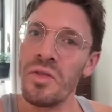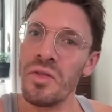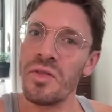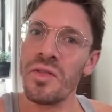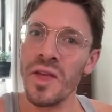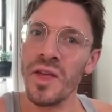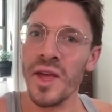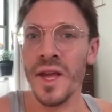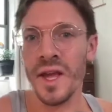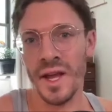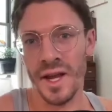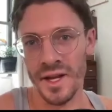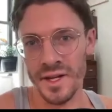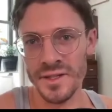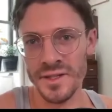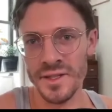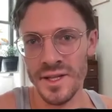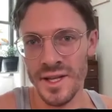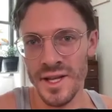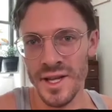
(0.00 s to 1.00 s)
thing,
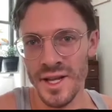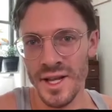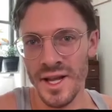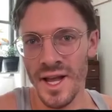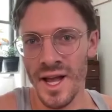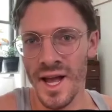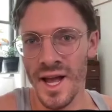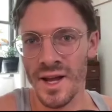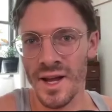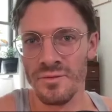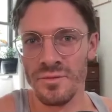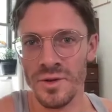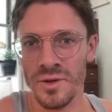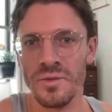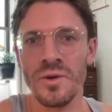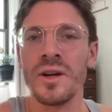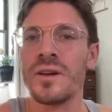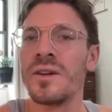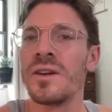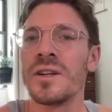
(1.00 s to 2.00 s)
and we
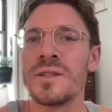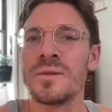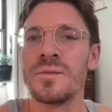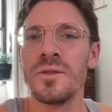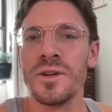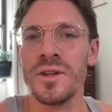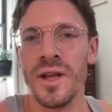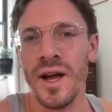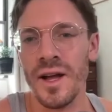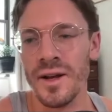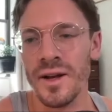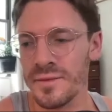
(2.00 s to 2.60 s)
want to explore that